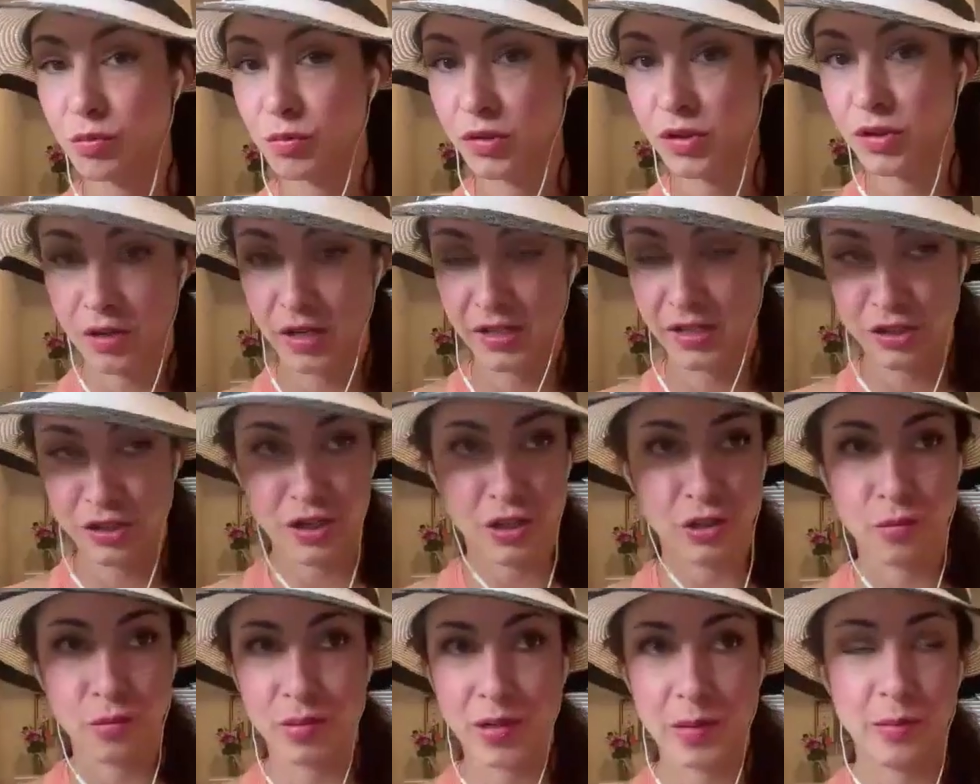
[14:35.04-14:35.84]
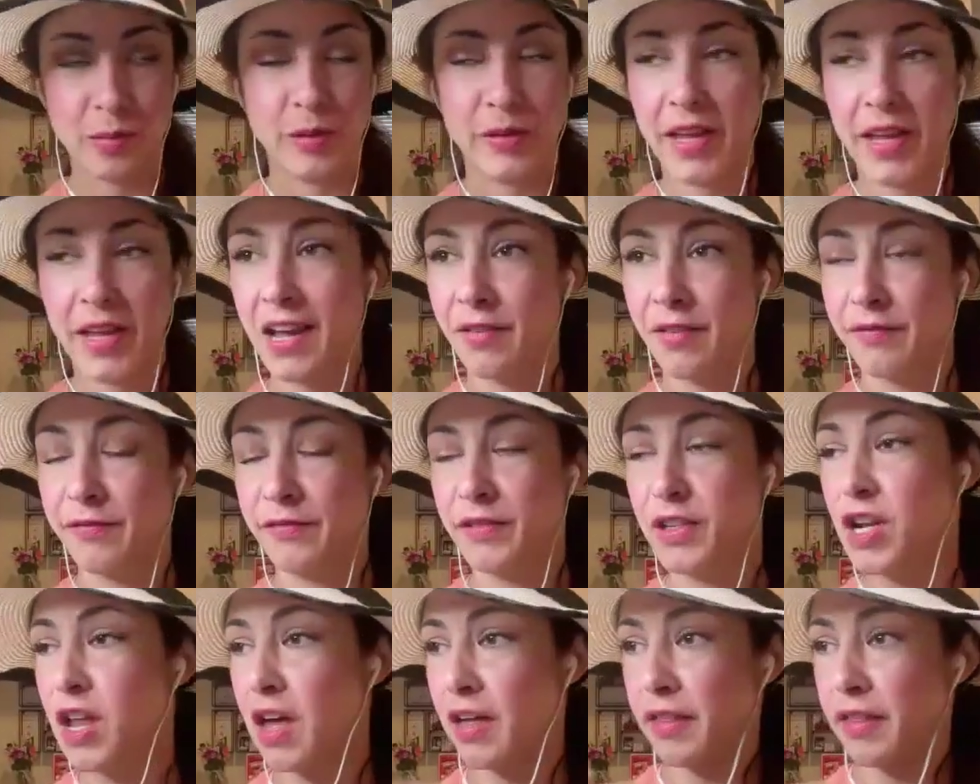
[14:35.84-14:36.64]
with transgender people. They have
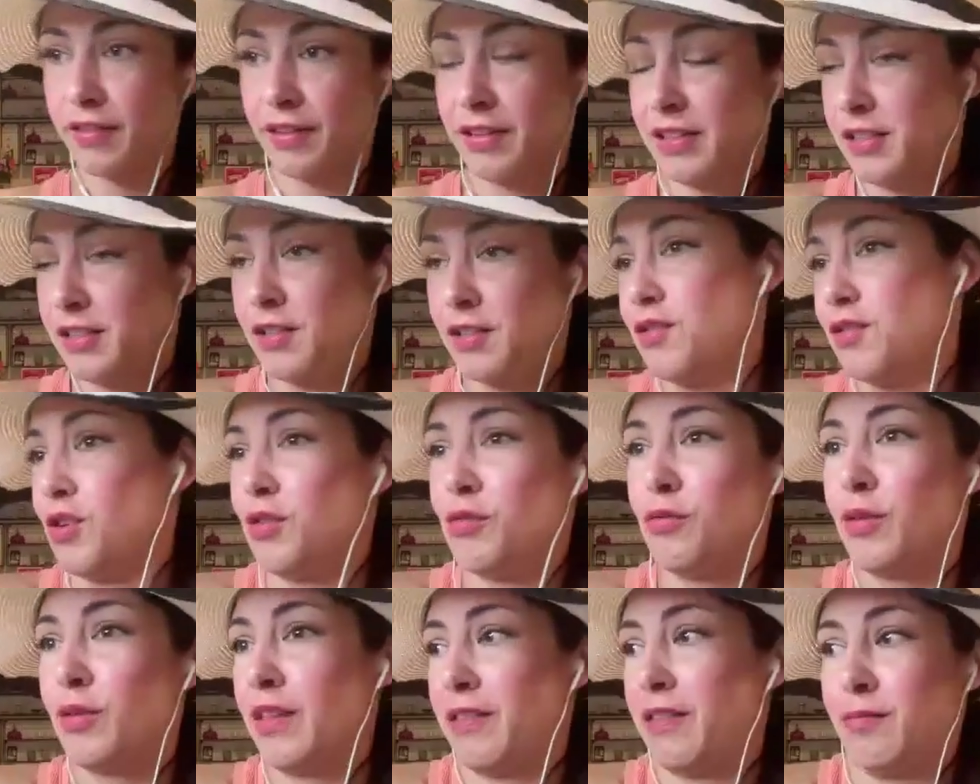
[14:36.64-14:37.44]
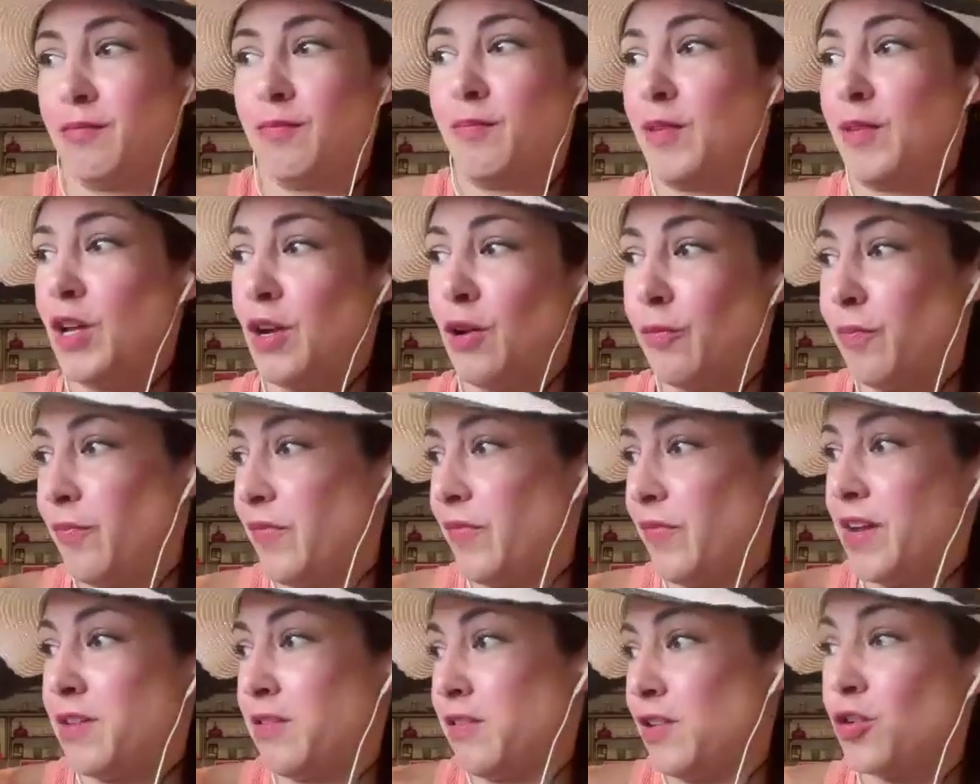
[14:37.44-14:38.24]
nothing to do with, you know,
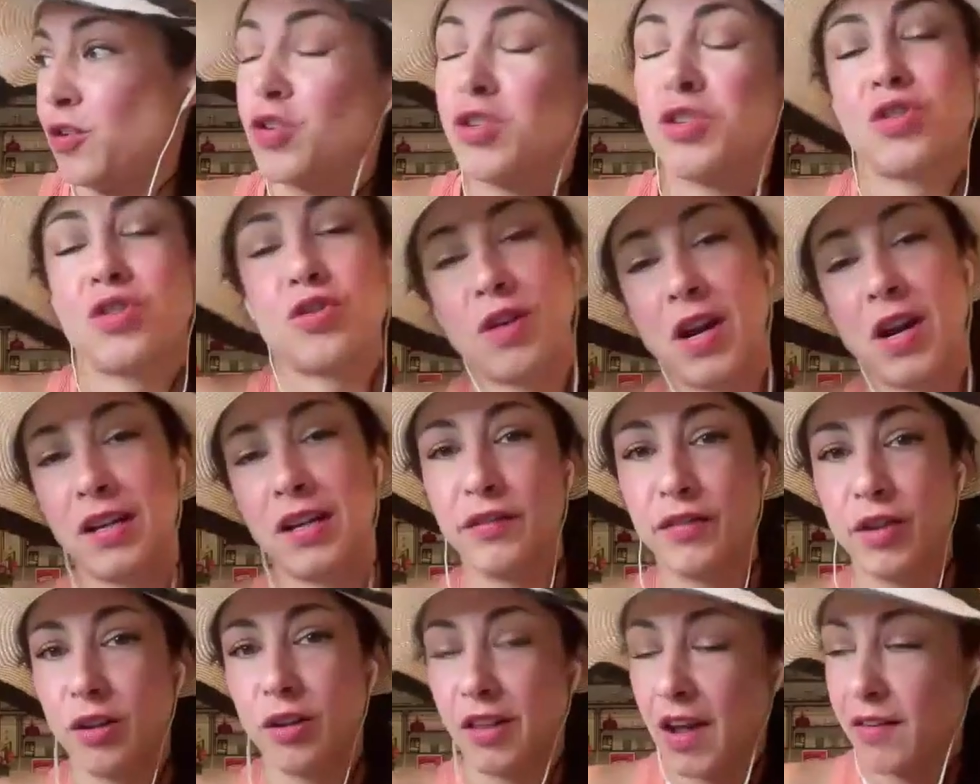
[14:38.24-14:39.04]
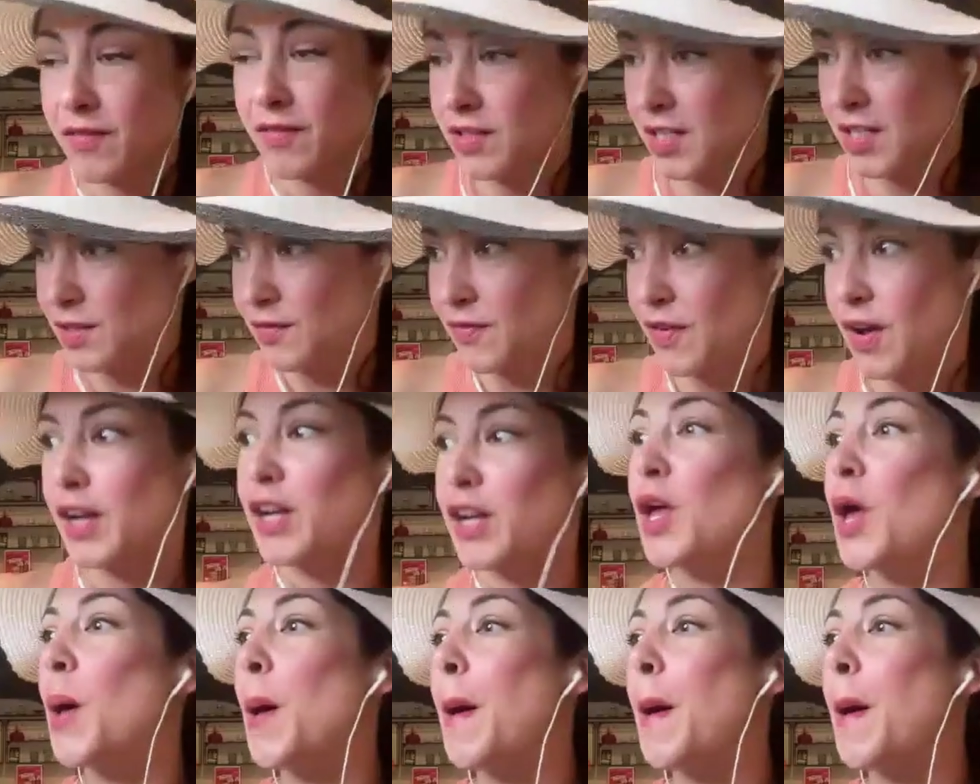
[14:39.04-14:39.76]
they're just trying to live their lives. That's fine.